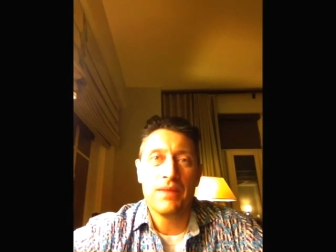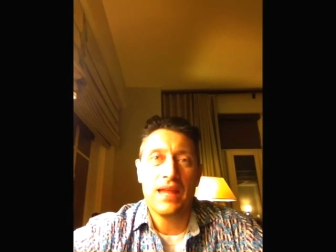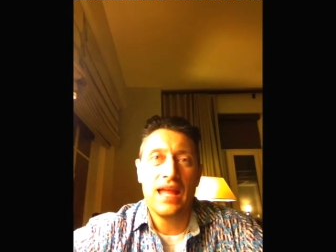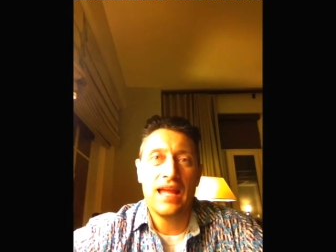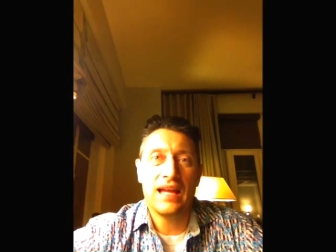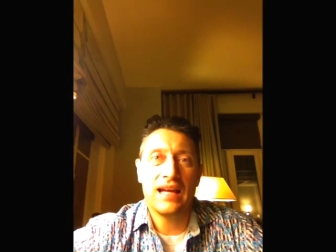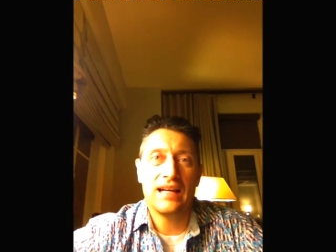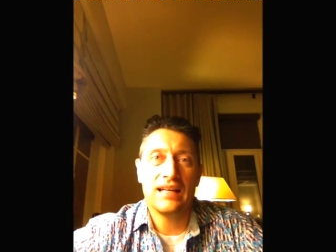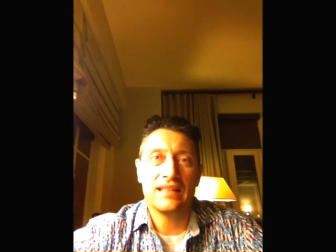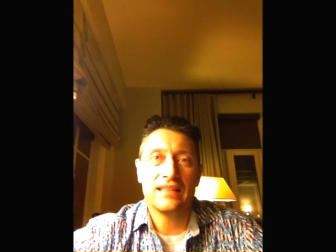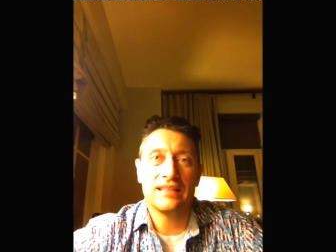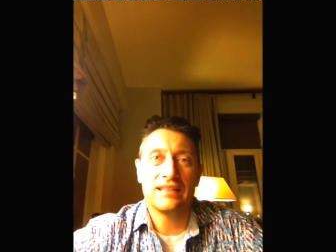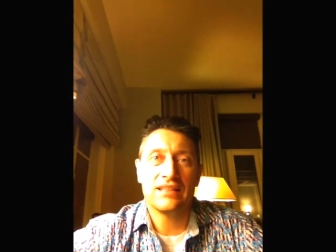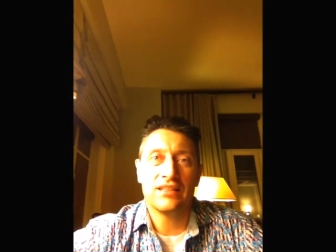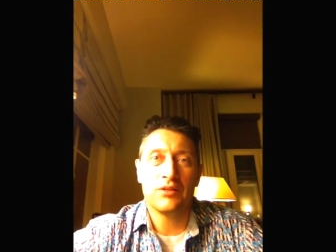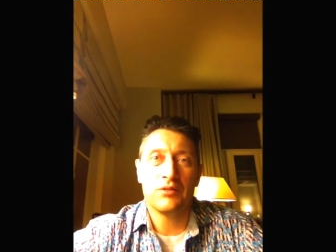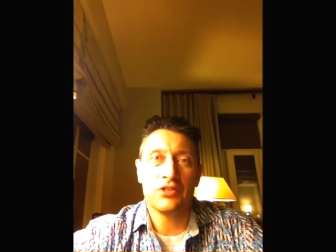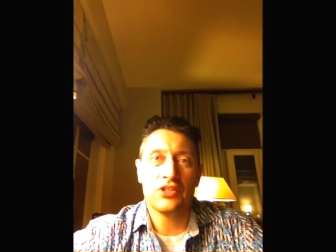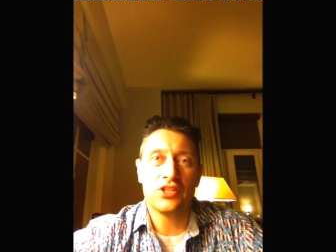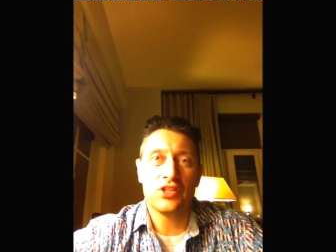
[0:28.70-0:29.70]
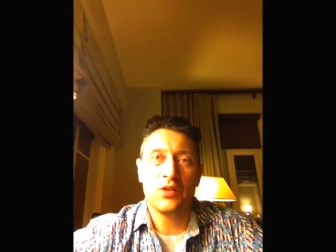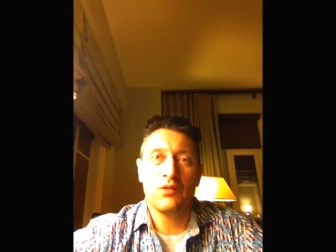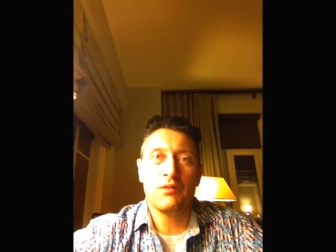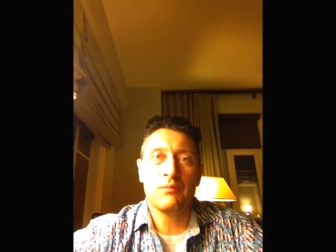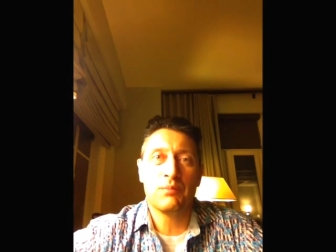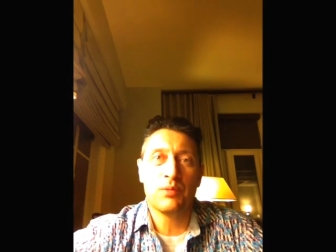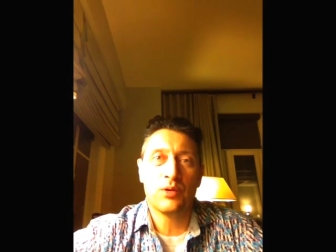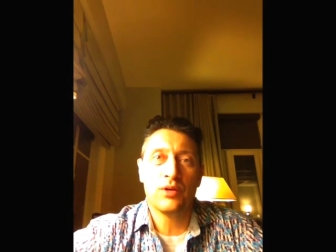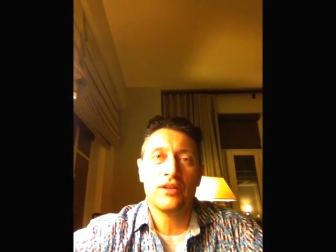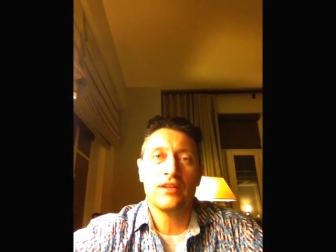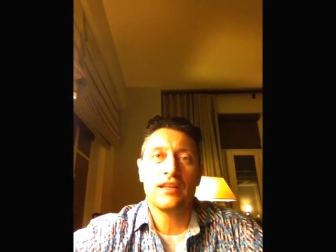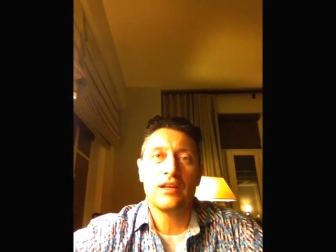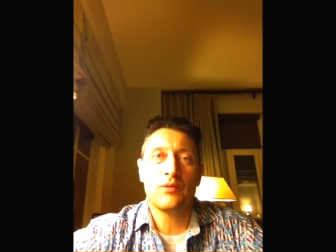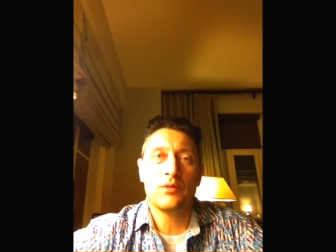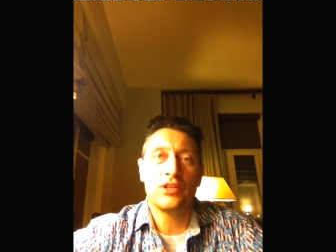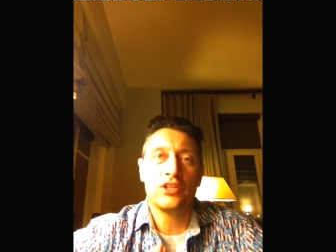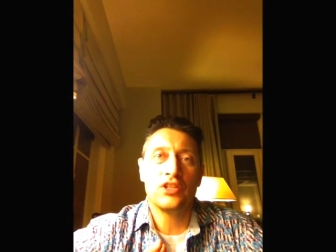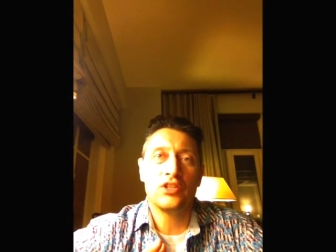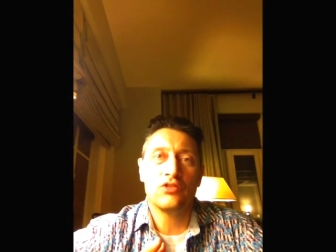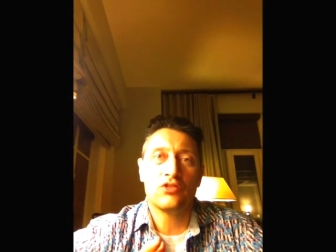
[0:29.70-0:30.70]
and you know it's so important that
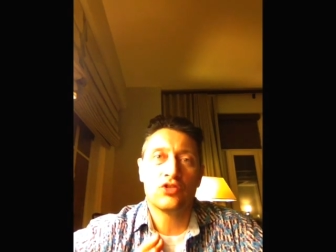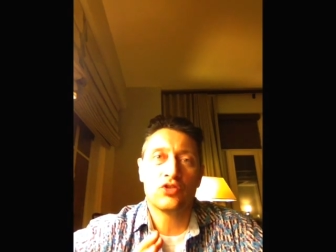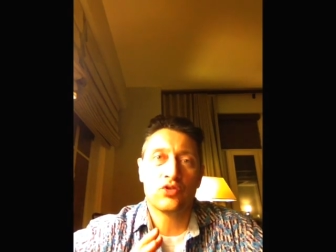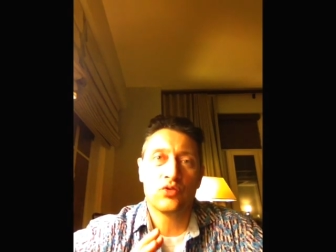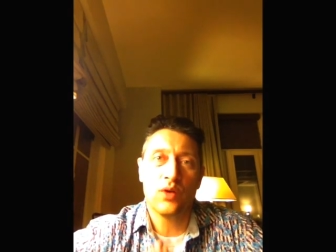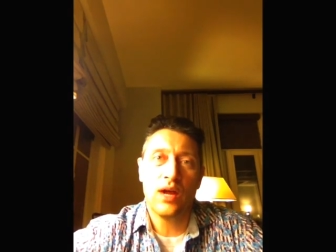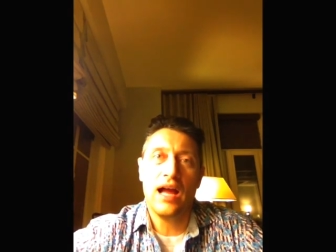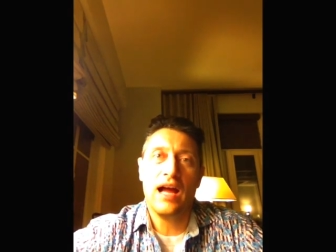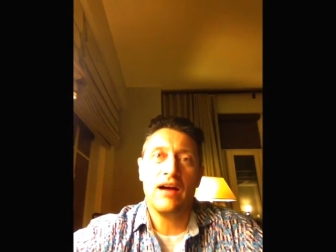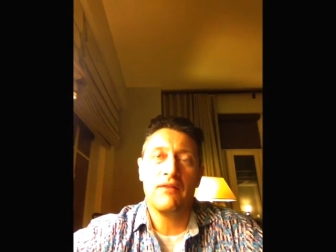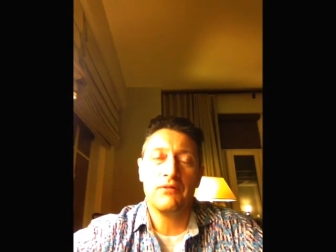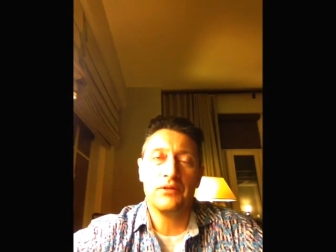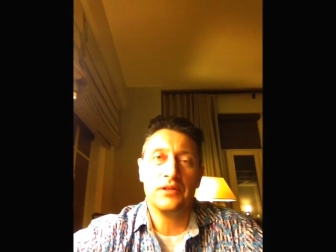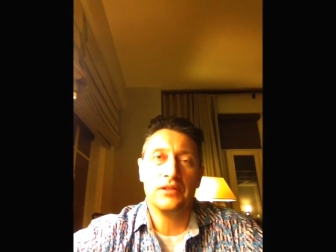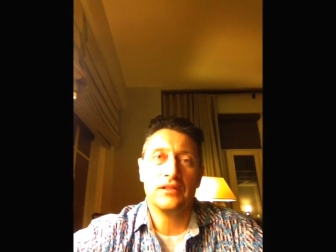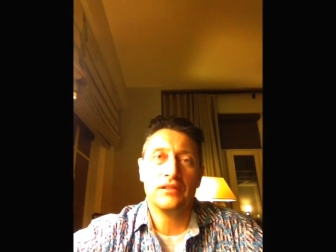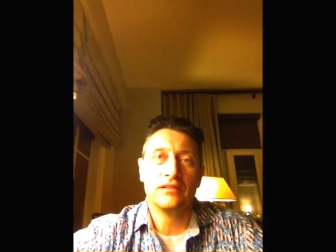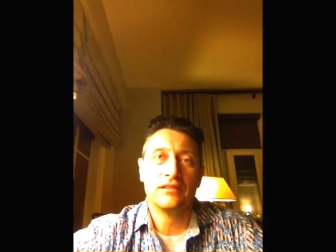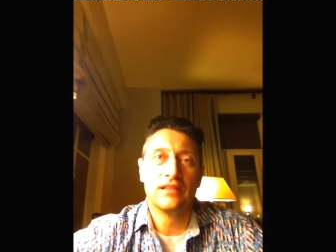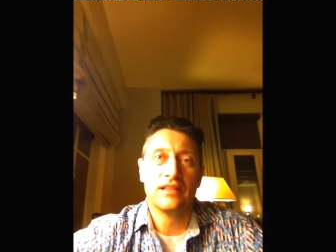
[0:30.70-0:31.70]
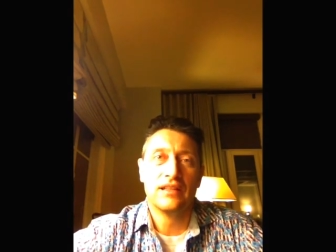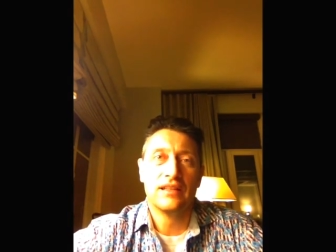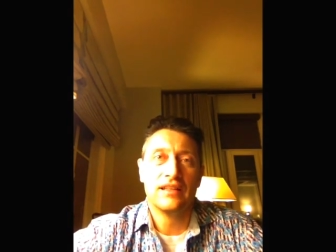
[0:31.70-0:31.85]
when you travel